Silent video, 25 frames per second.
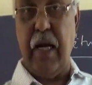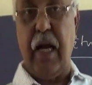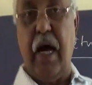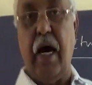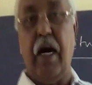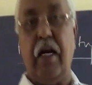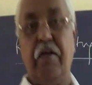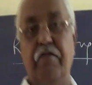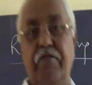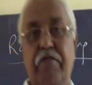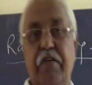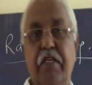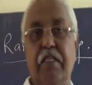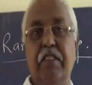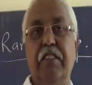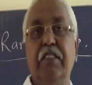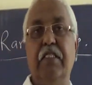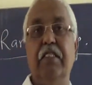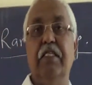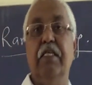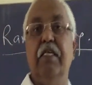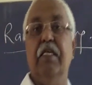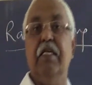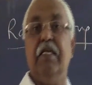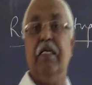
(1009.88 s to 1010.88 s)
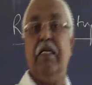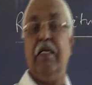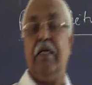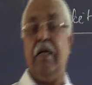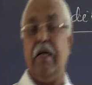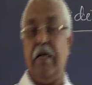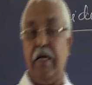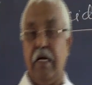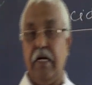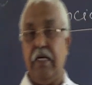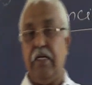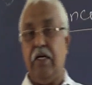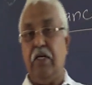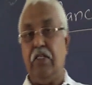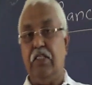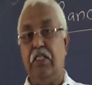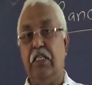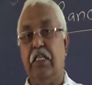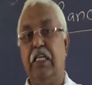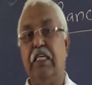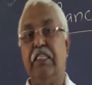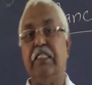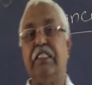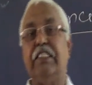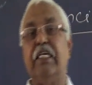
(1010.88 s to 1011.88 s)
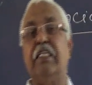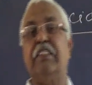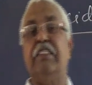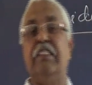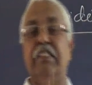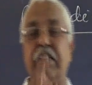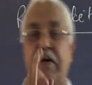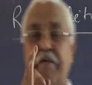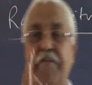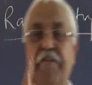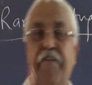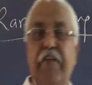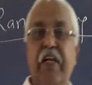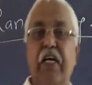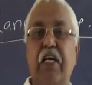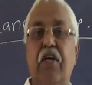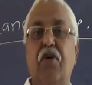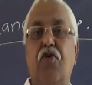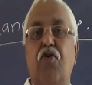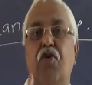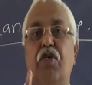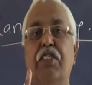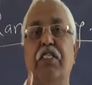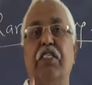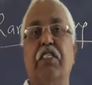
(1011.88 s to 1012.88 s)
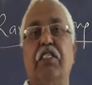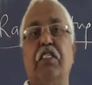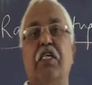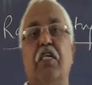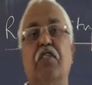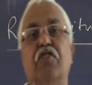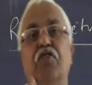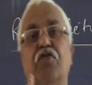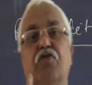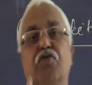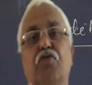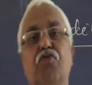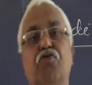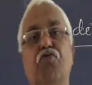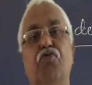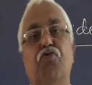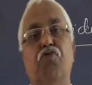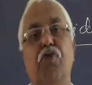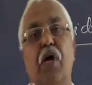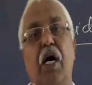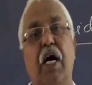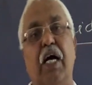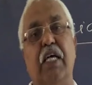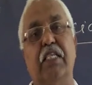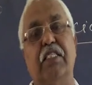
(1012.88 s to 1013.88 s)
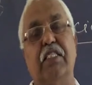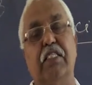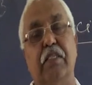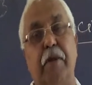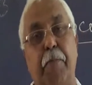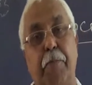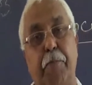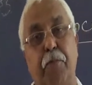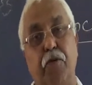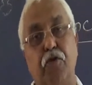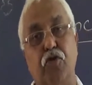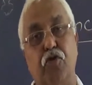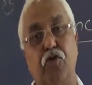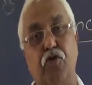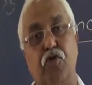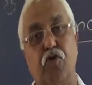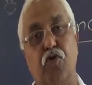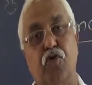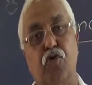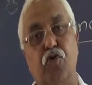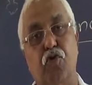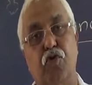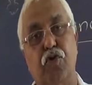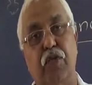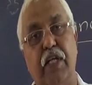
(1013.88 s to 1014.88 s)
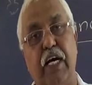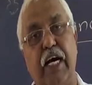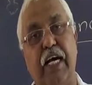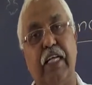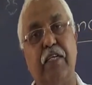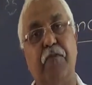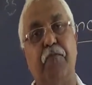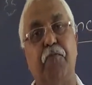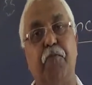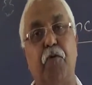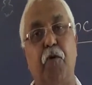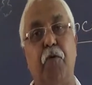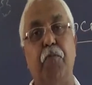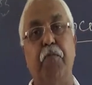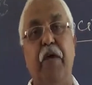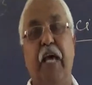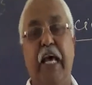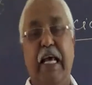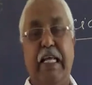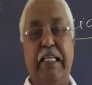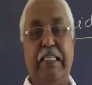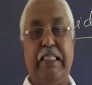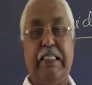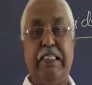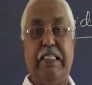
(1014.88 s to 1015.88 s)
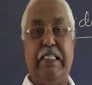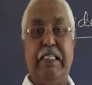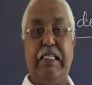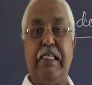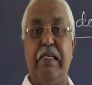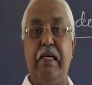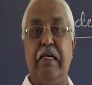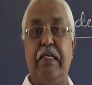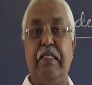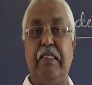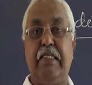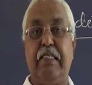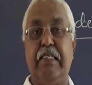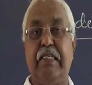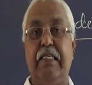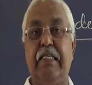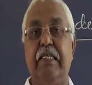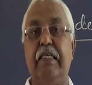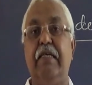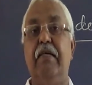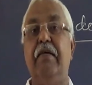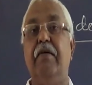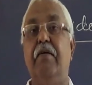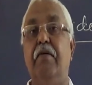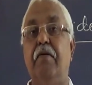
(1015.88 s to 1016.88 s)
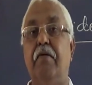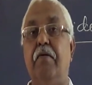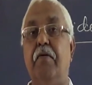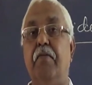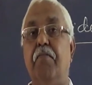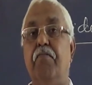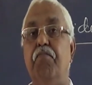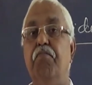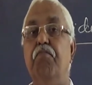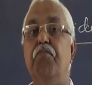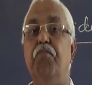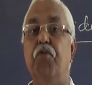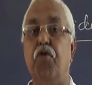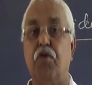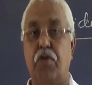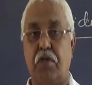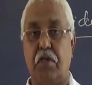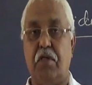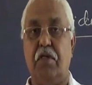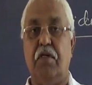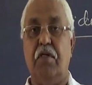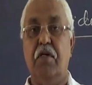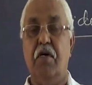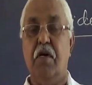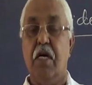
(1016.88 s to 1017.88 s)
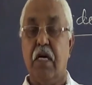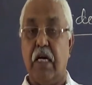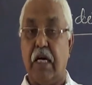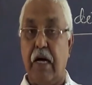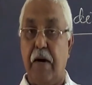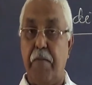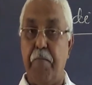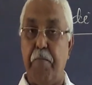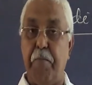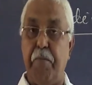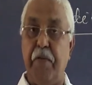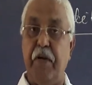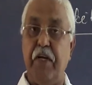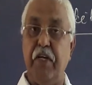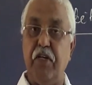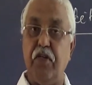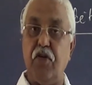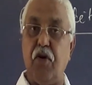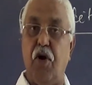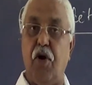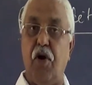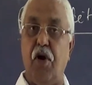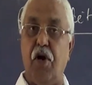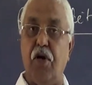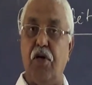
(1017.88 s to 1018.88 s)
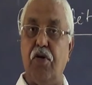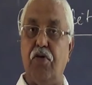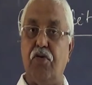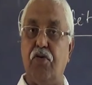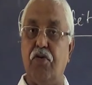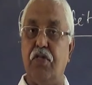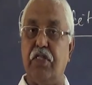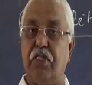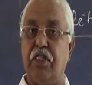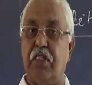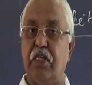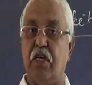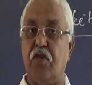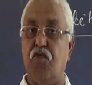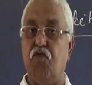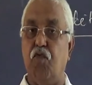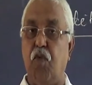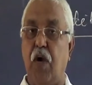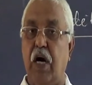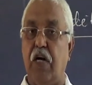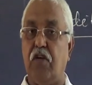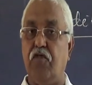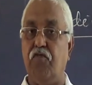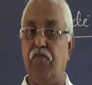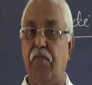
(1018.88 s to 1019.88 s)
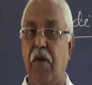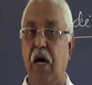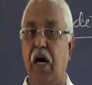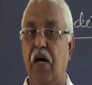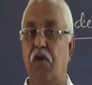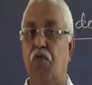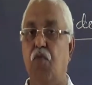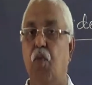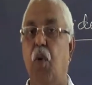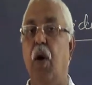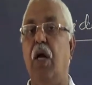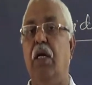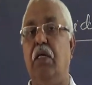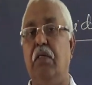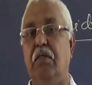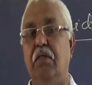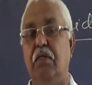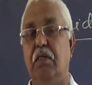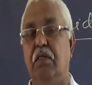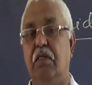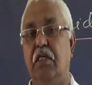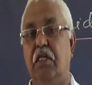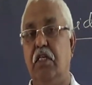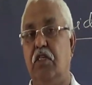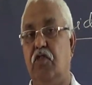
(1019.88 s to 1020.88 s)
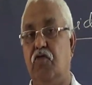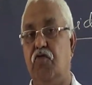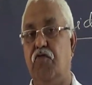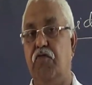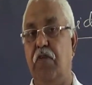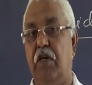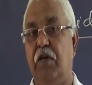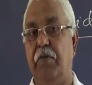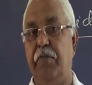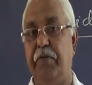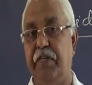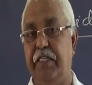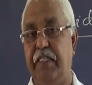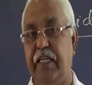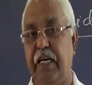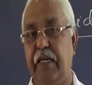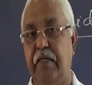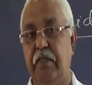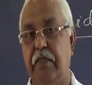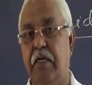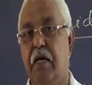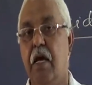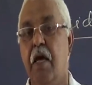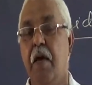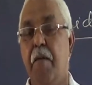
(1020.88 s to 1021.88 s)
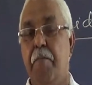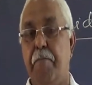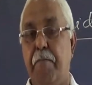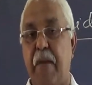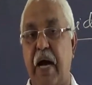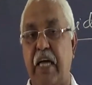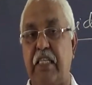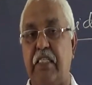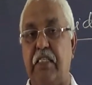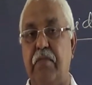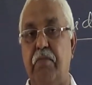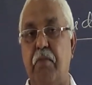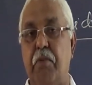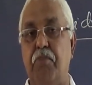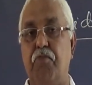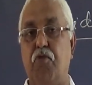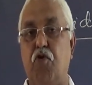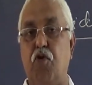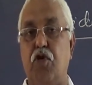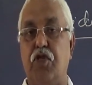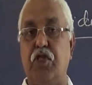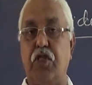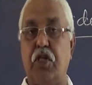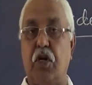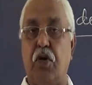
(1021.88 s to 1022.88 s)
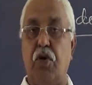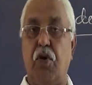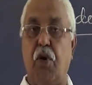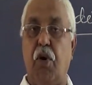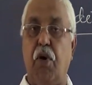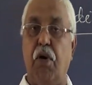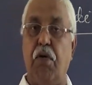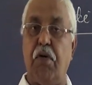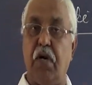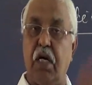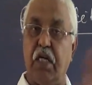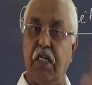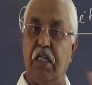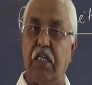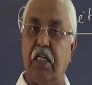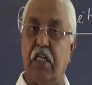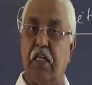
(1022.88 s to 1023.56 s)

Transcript: onwards, each and every question you are supposed to do that from NCERT book. Complete all question one by one. It will be done. Maximum question already